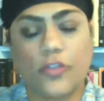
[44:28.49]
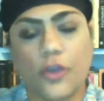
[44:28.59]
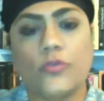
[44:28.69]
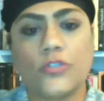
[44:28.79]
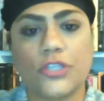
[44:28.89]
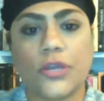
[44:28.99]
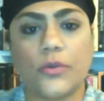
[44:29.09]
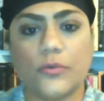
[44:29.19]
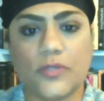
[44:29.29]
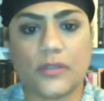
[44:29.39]
those
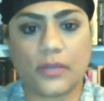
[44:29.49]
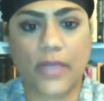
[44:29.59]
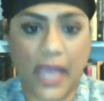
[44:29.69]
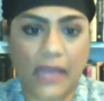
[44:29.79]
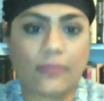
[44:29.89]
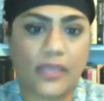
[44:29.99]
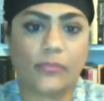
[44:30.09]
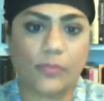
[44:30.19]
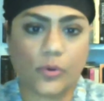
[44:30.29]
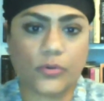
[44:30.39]
shows can be
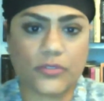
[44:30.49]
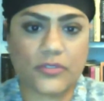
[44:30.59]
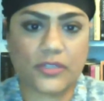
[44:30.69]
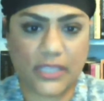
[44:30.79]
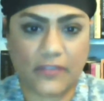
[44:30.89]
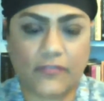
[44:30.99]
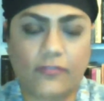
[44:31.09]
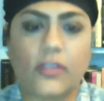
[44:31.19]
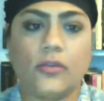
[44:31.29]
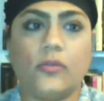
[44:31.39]
important to give
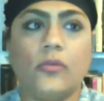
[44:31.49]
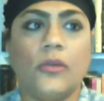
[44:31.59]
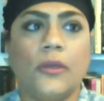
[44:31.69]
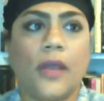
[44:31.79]
you